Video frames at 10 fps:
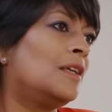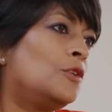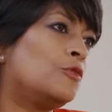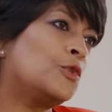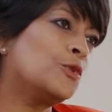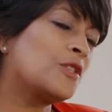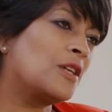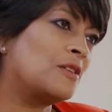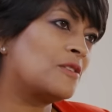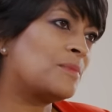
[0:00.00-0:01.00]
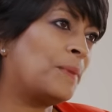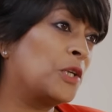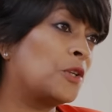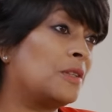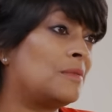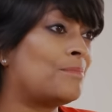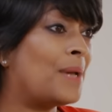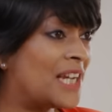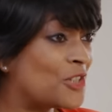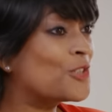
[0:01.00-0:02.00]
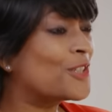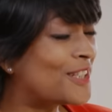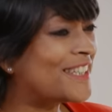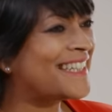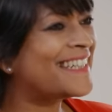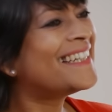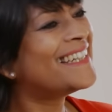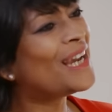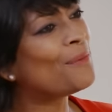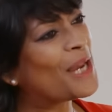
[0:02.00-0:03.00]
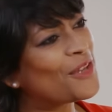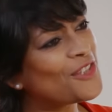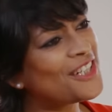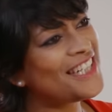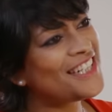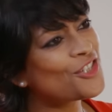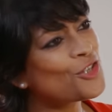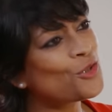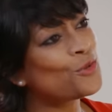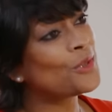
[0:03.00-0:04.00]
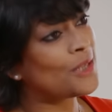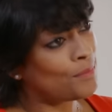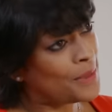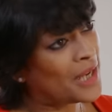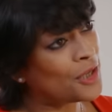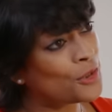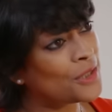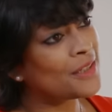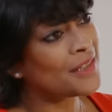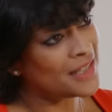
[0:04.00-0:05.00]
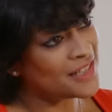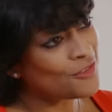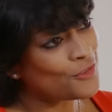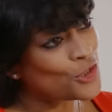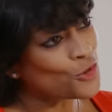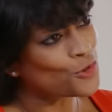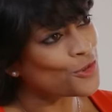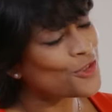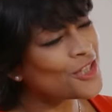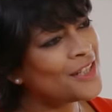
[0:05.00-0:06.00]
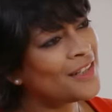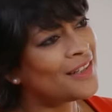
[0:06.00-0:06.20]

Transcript: You've also spoken passionately about the need to empower individuals.